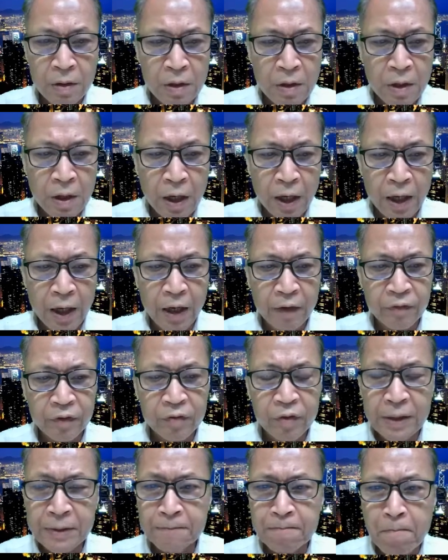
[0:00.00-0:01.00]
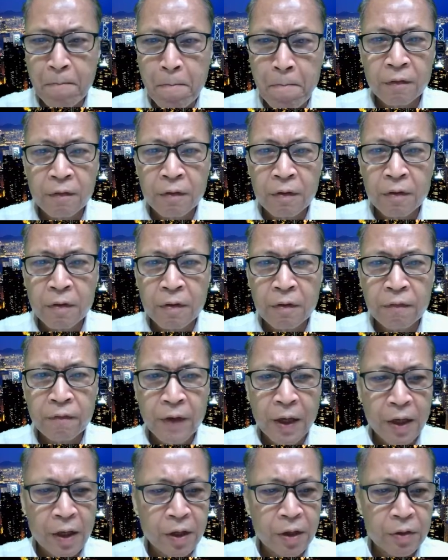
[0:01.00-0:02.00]
Hi everyone,
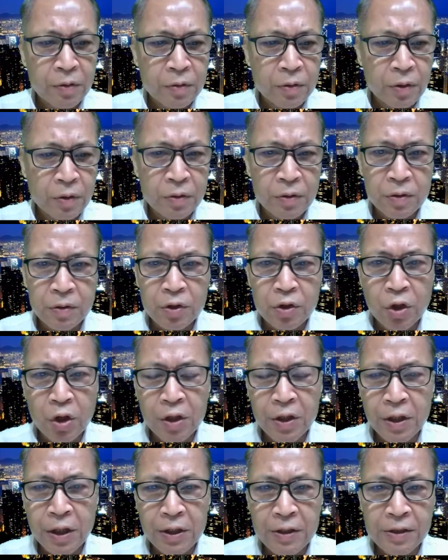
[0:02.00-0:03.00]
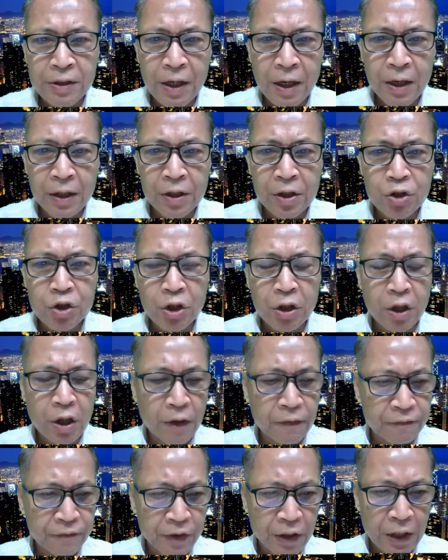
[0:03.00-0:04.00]
thank you to join this edition
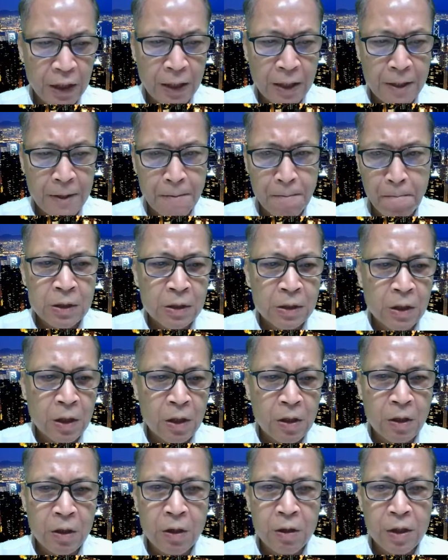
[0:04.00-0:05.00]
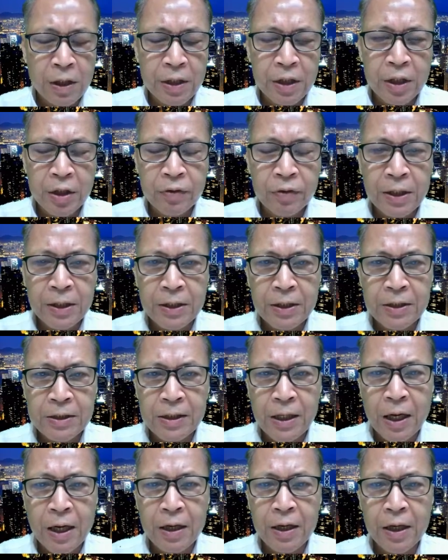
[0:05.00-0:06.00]
of Hong Kong Interior
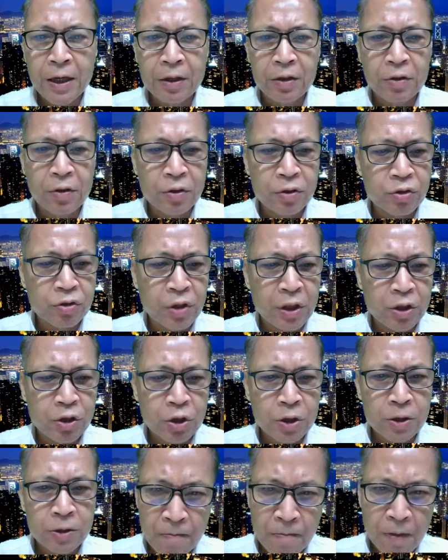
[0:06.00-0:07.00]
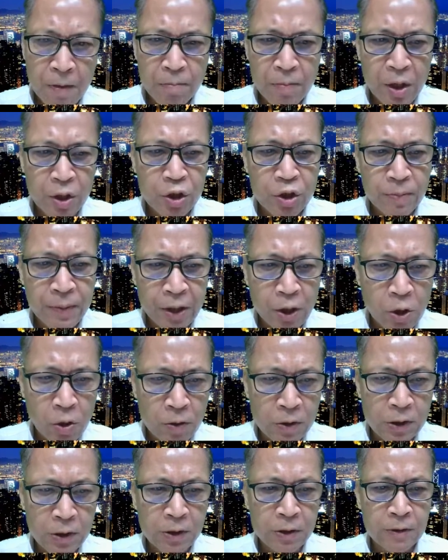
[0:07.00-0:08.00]
Design and Construction Management
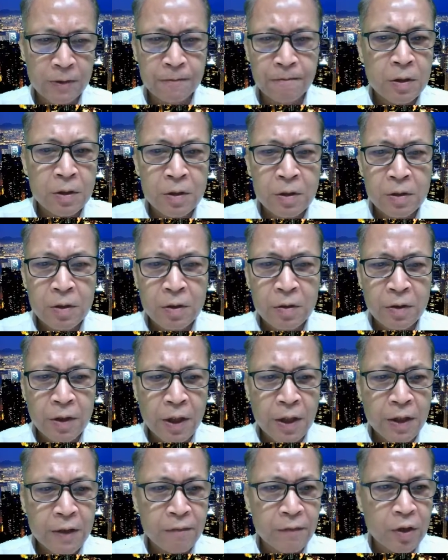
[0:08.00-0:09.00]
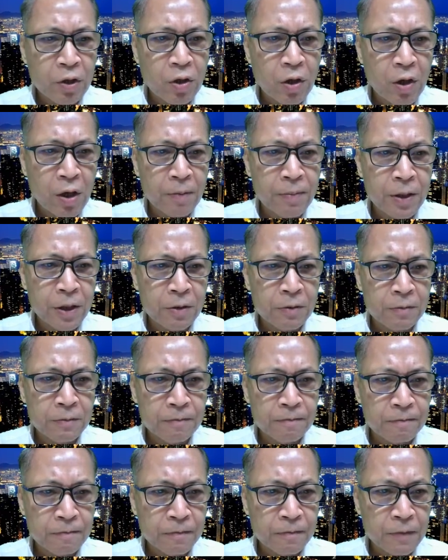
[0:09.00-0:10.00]
course. Today we talk about
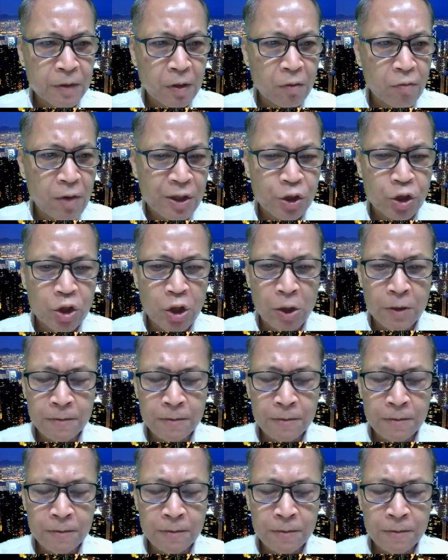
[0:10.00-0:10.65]
restaurant.